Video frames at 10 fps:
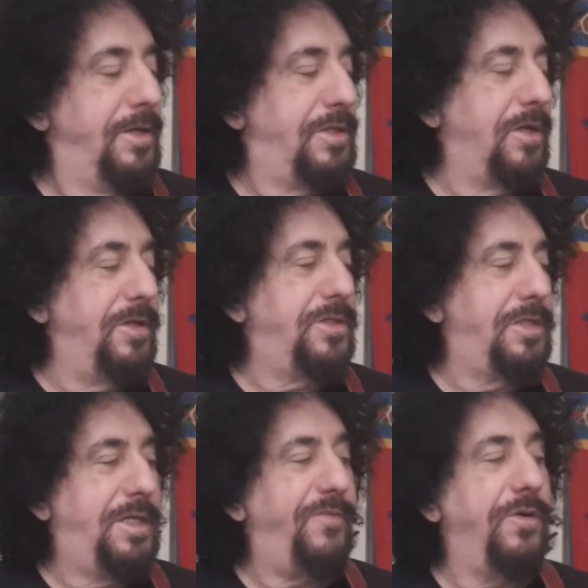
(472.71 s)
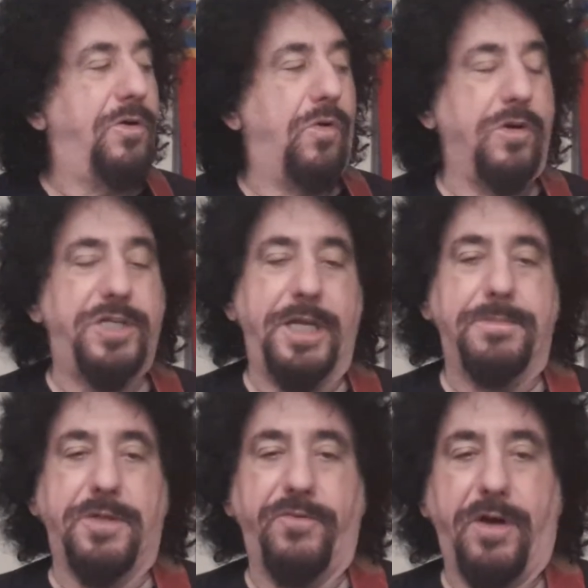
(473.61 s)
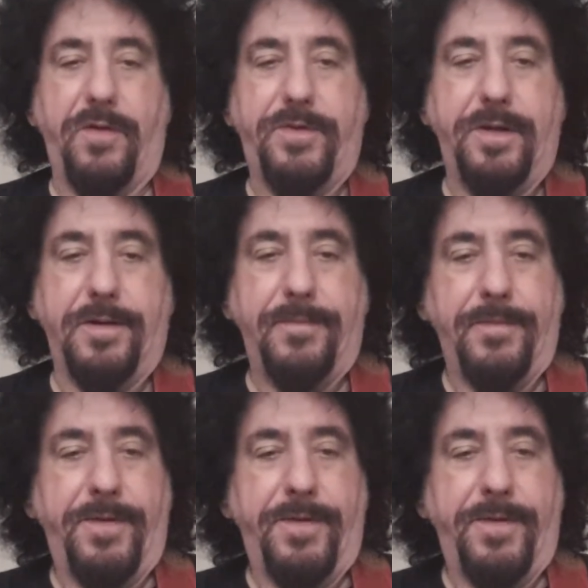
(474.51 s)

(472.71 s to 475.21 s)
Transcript: So there's different chord shapes involved here.